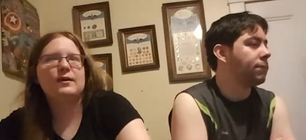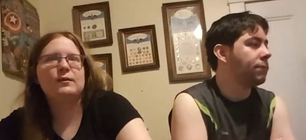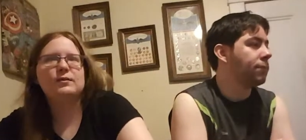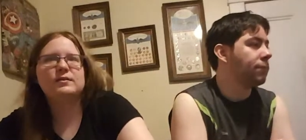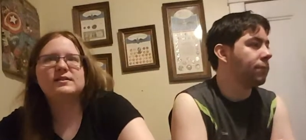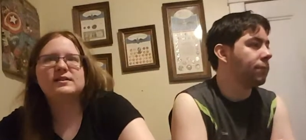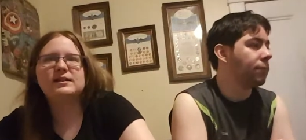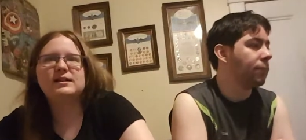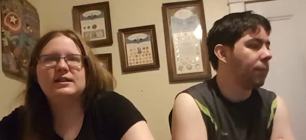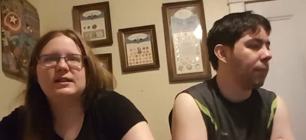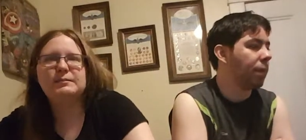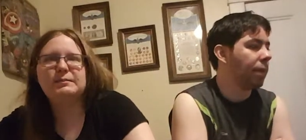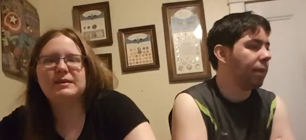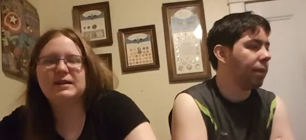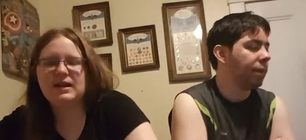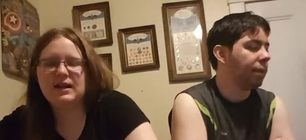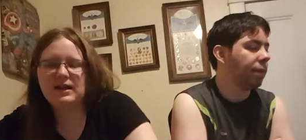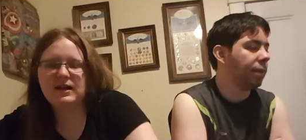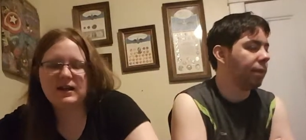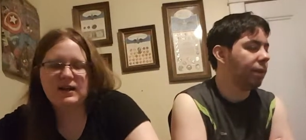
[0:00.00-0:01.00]
Speaker 1: That wasn't in the
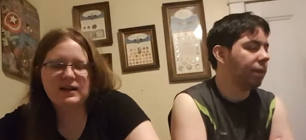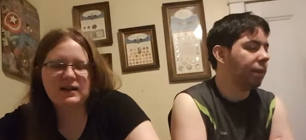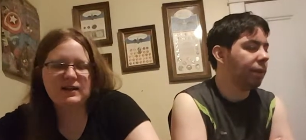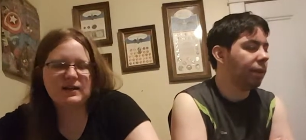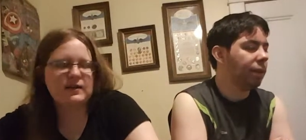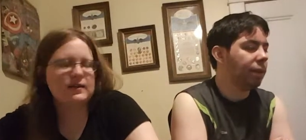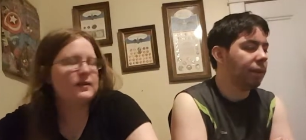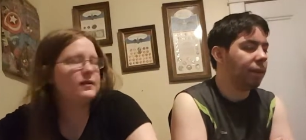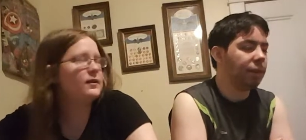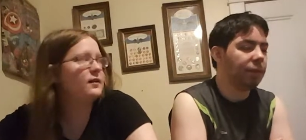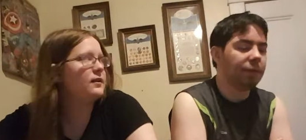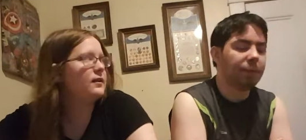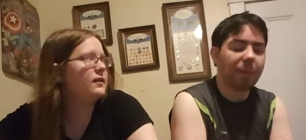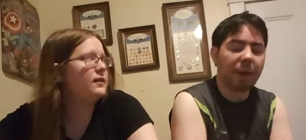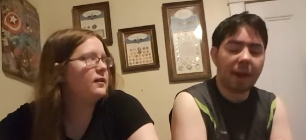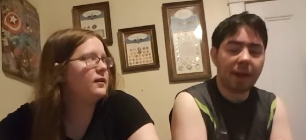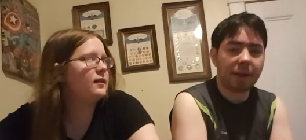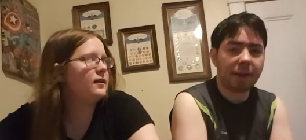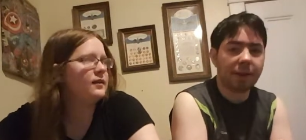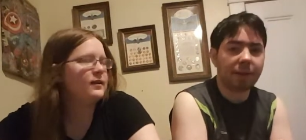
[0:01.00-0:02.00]
beginning. Doesn't
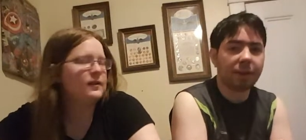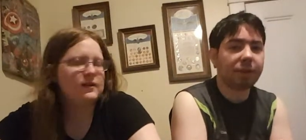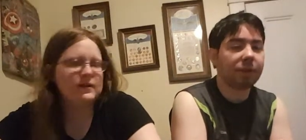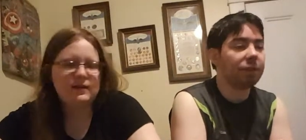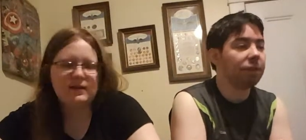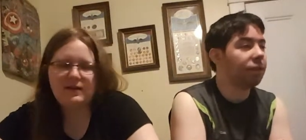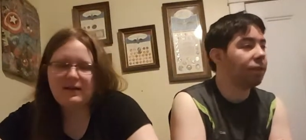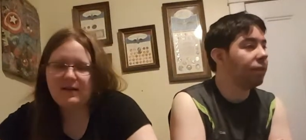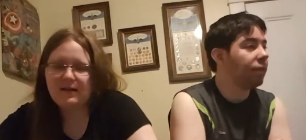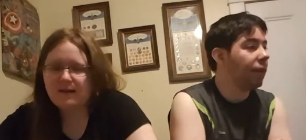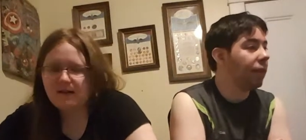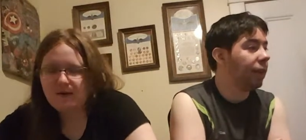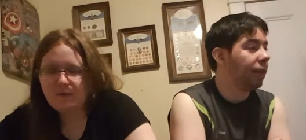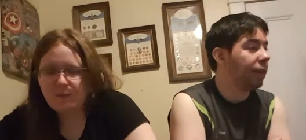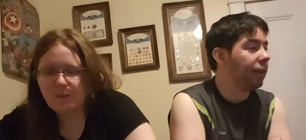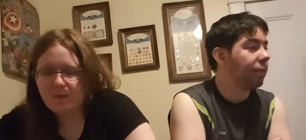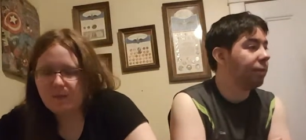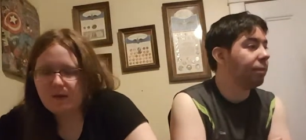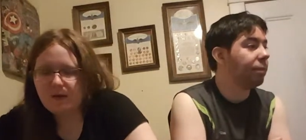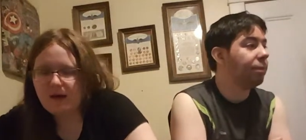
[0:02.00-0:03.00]
matter. You just said it.
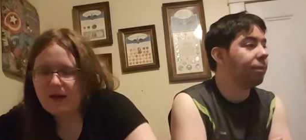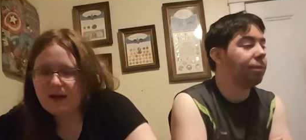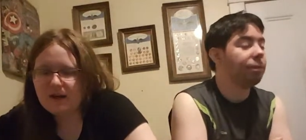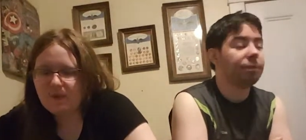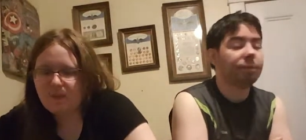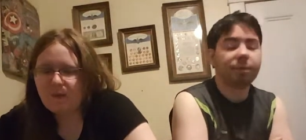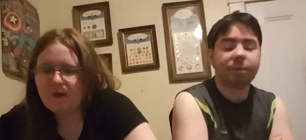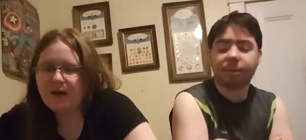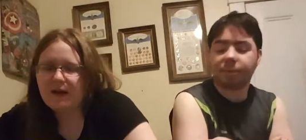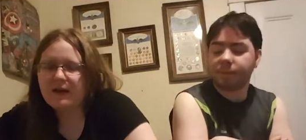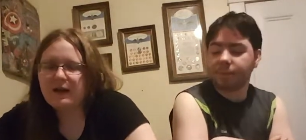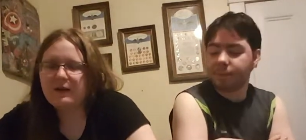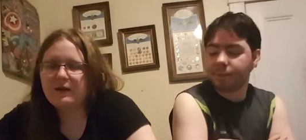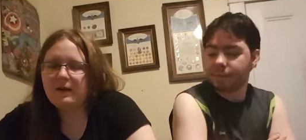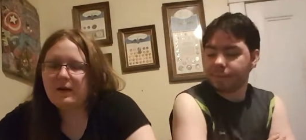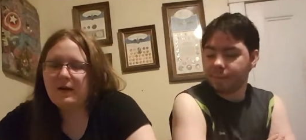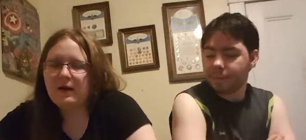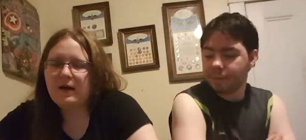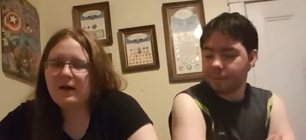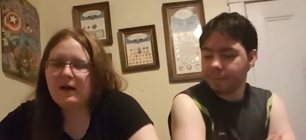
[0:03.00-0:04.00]
Well, anyway,
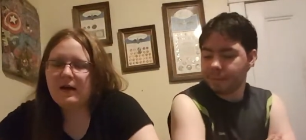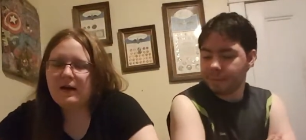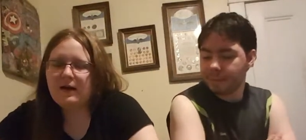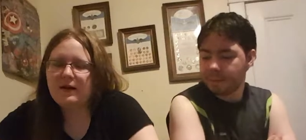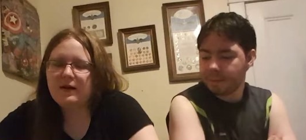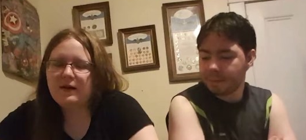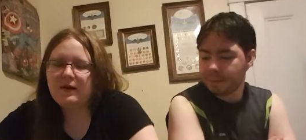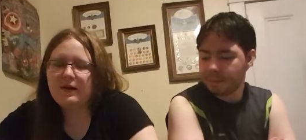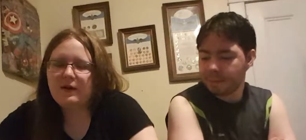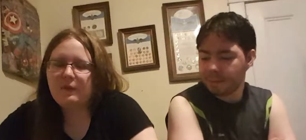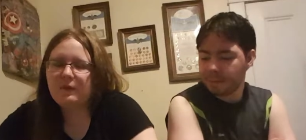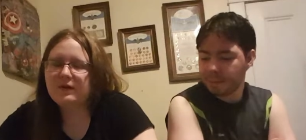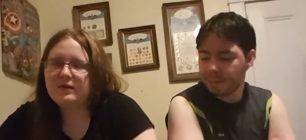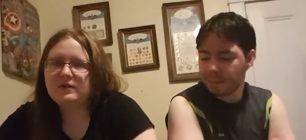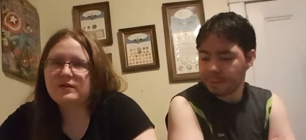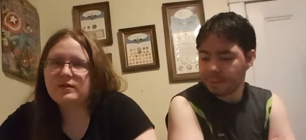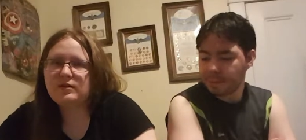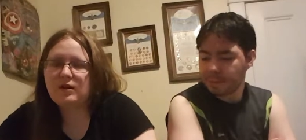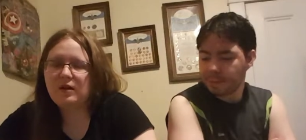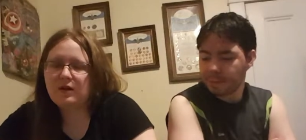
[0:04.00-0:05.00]
it was
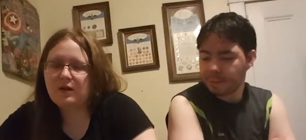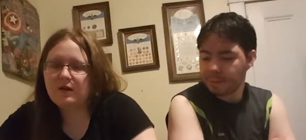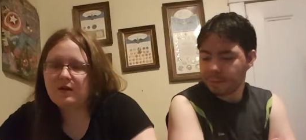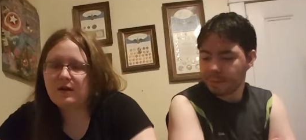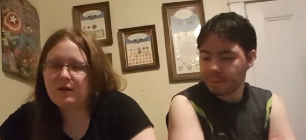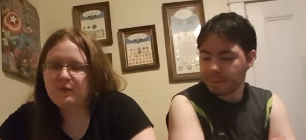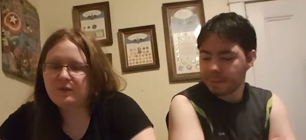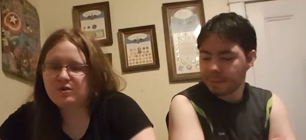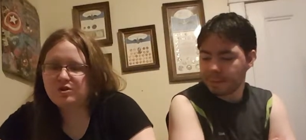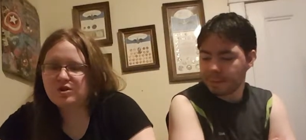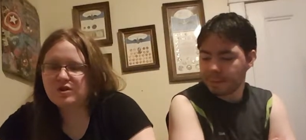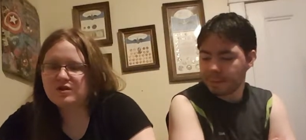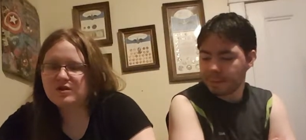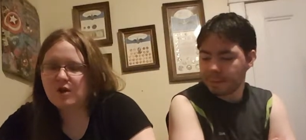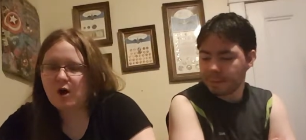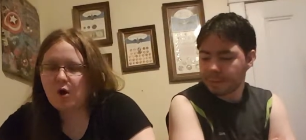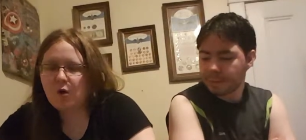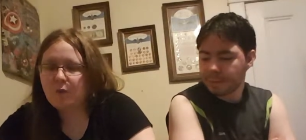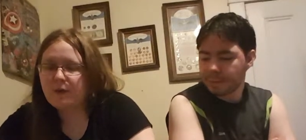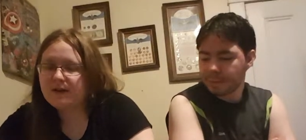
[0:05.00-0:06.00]
not. It was just
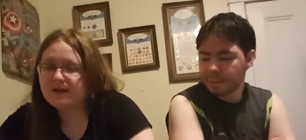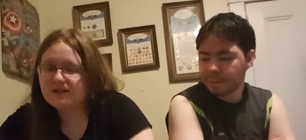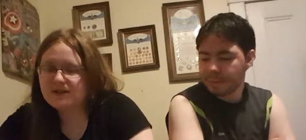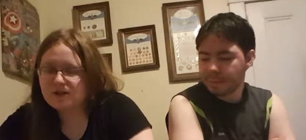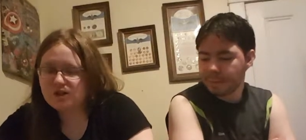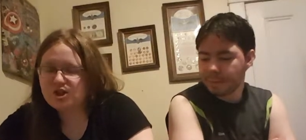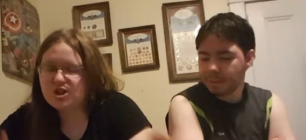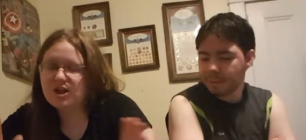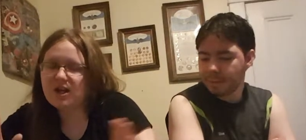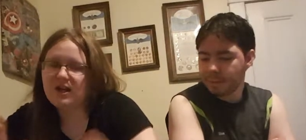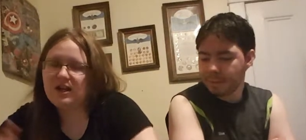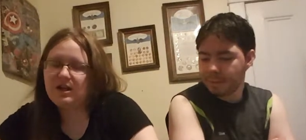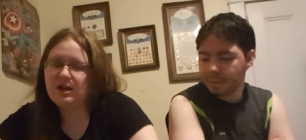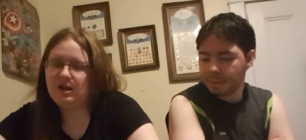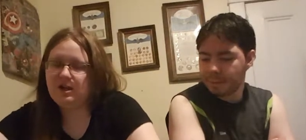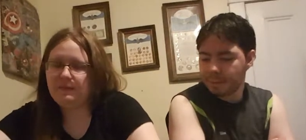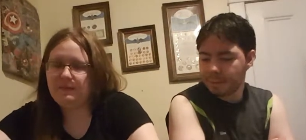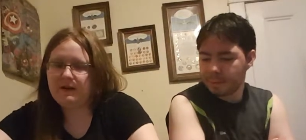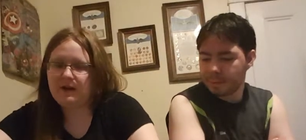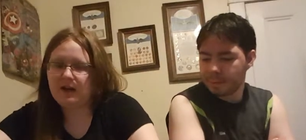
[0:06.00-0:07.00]
Owens and Shane in
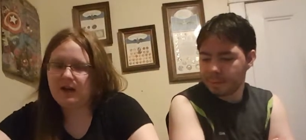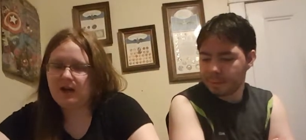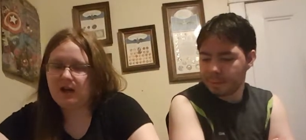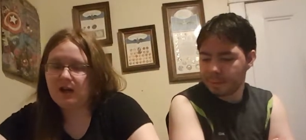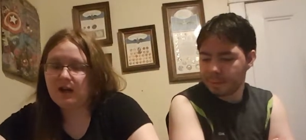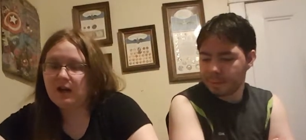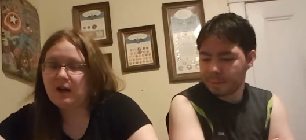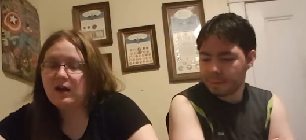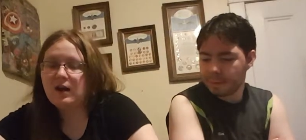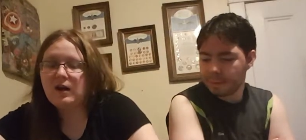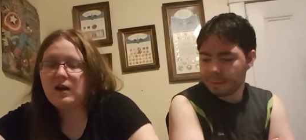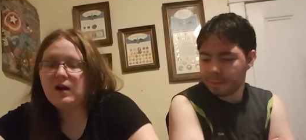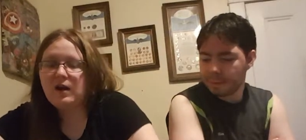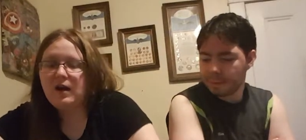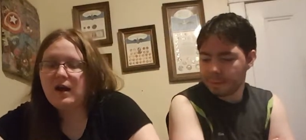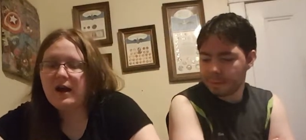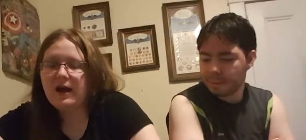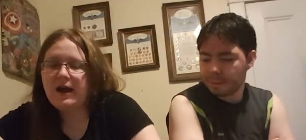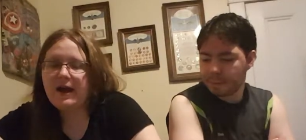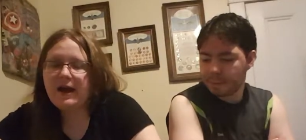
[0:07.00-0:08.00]
the beginning,
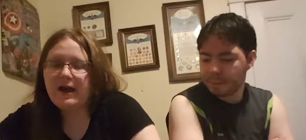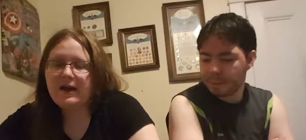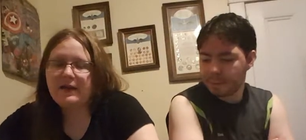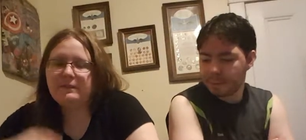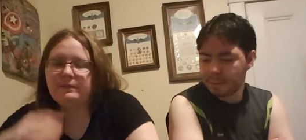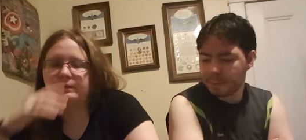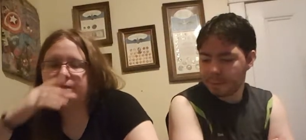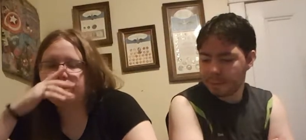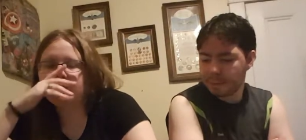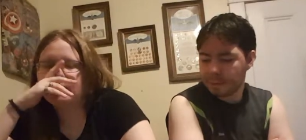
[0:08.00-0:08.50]
and